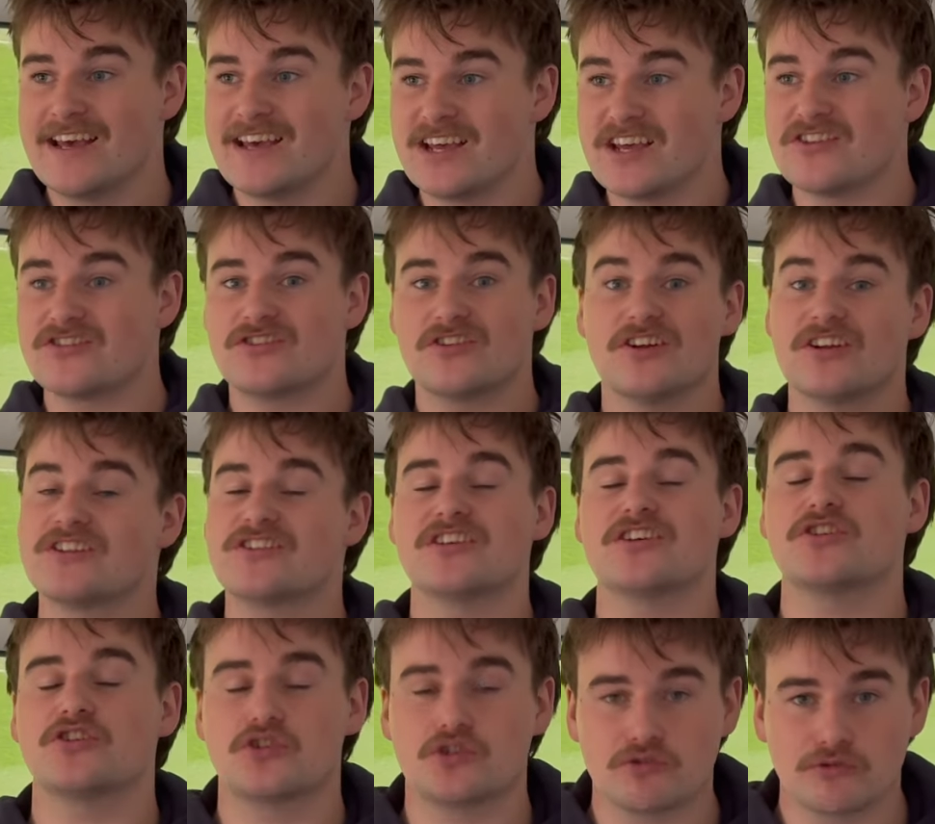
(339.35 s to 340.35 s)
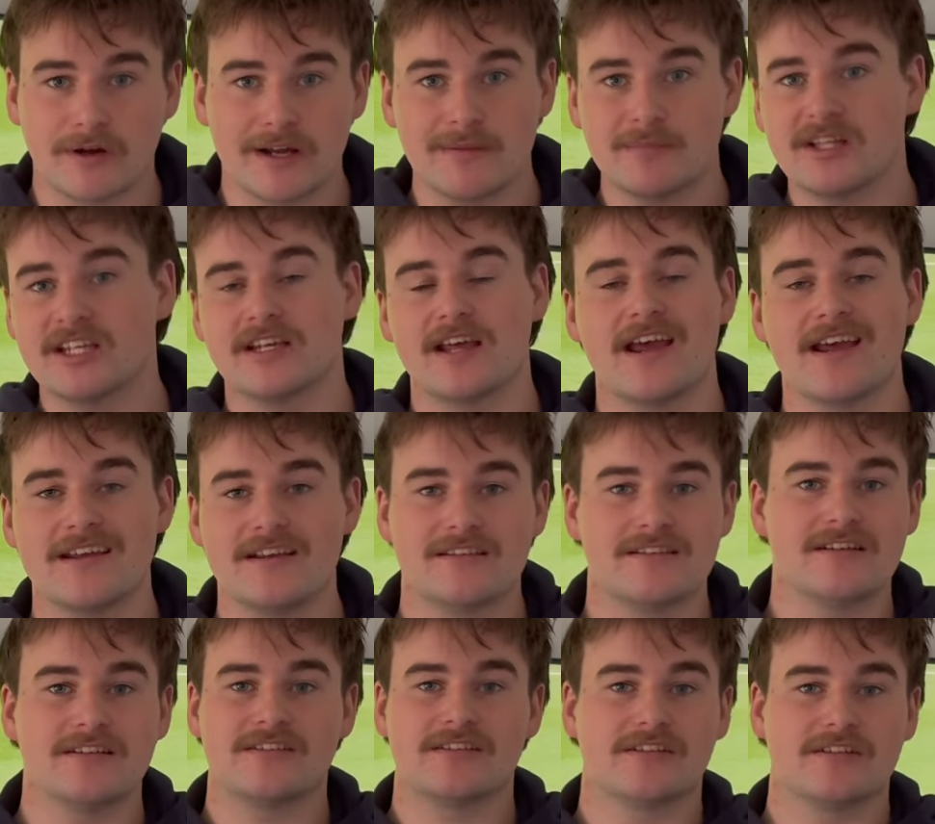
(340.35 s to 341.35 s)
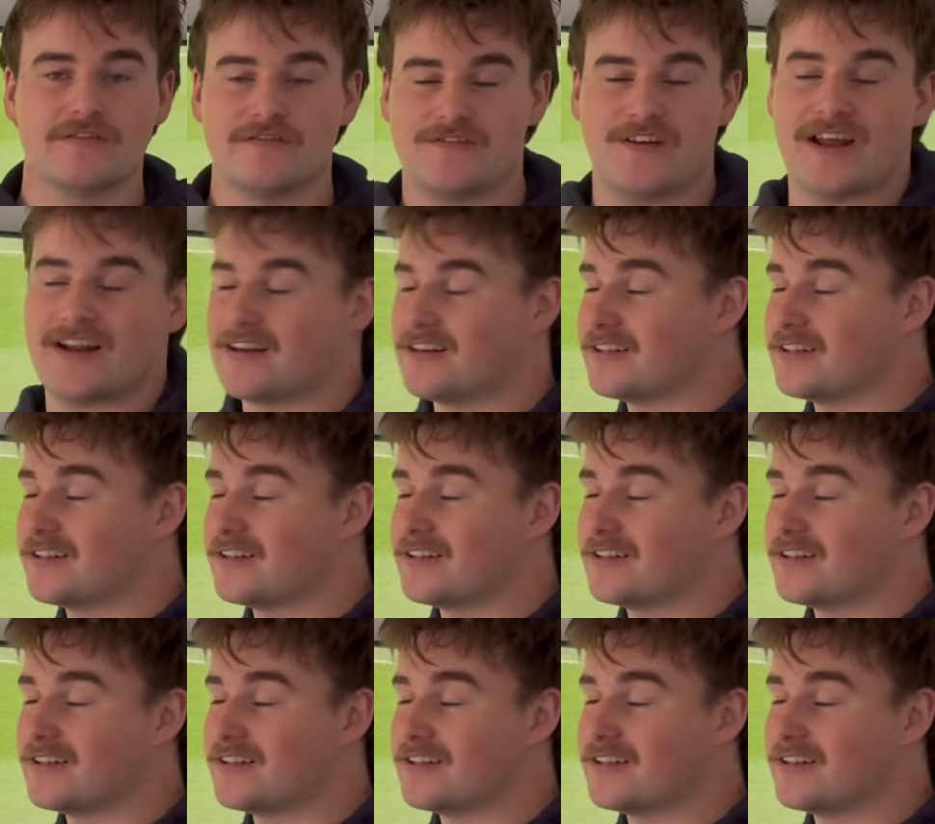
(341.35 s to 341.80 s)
is that it's extremely easy to defend.